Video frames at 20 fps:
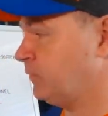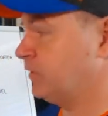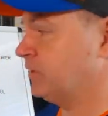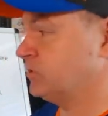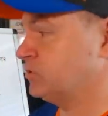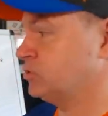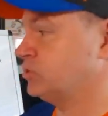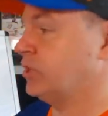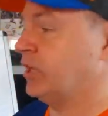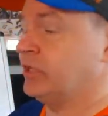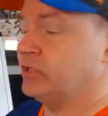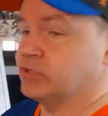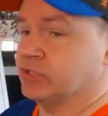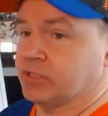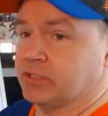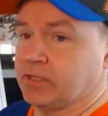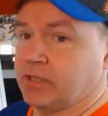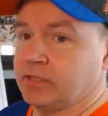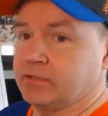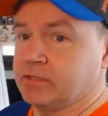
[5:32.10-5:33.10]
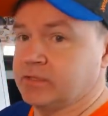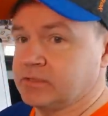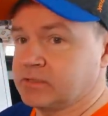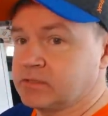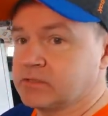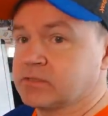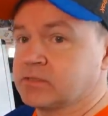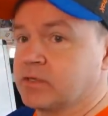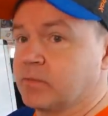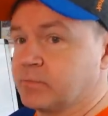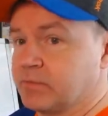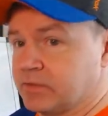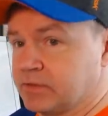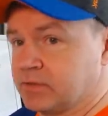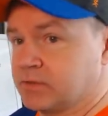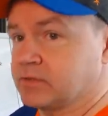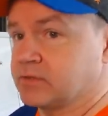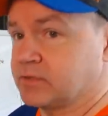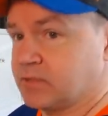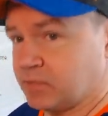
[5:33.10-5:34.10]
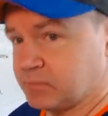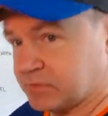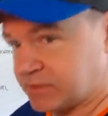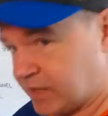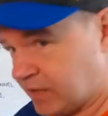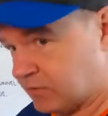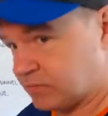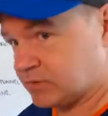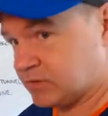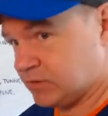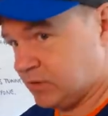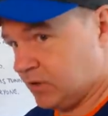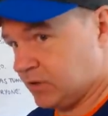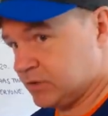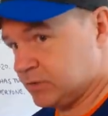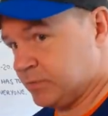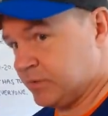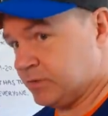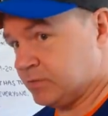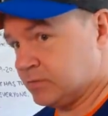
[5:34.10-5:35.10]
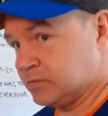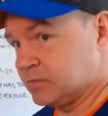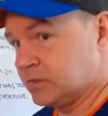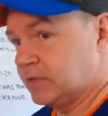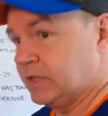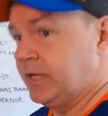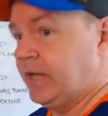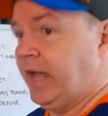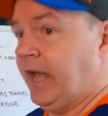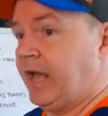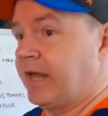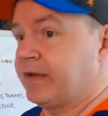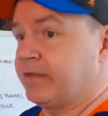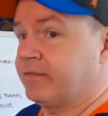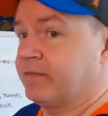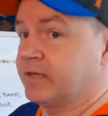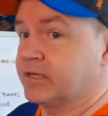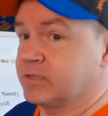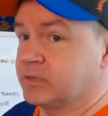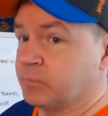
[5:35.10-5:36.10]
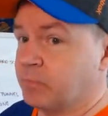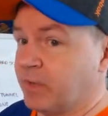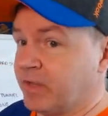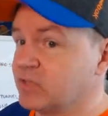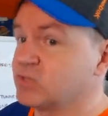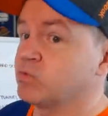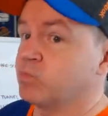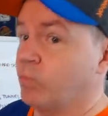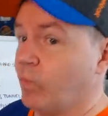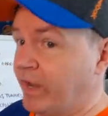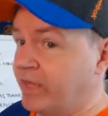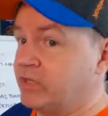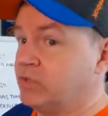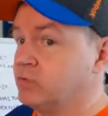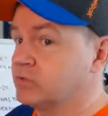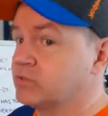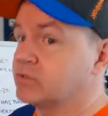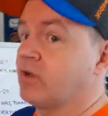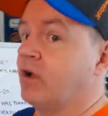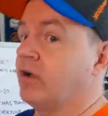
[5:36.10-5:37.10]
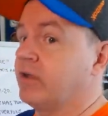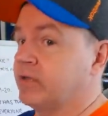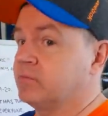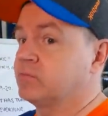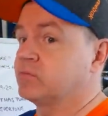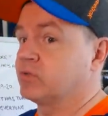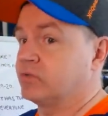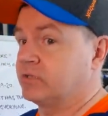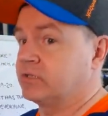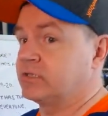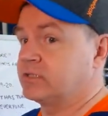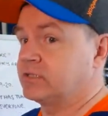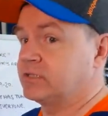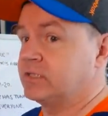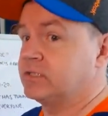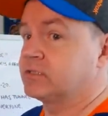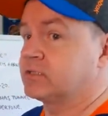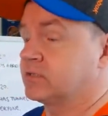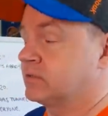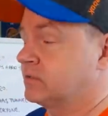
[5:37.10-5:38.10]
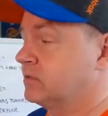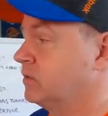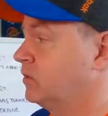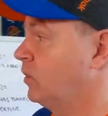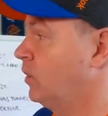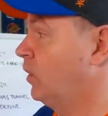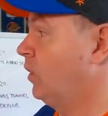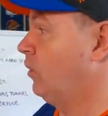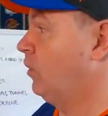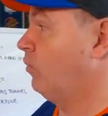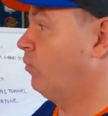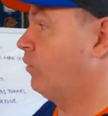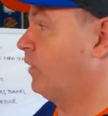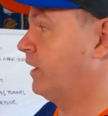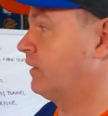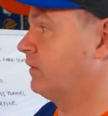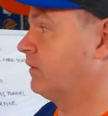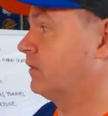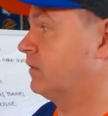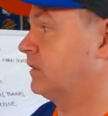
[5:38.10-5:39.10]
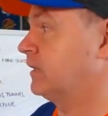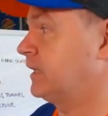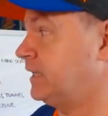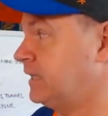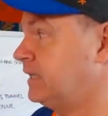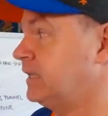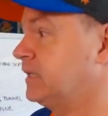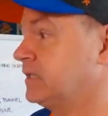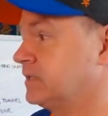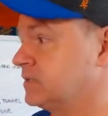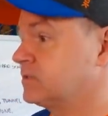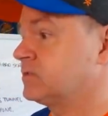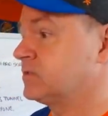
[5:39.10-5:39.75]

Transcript: is changing, and this is something that some scouts talked about. And I think it depends when you saw him during the season where he is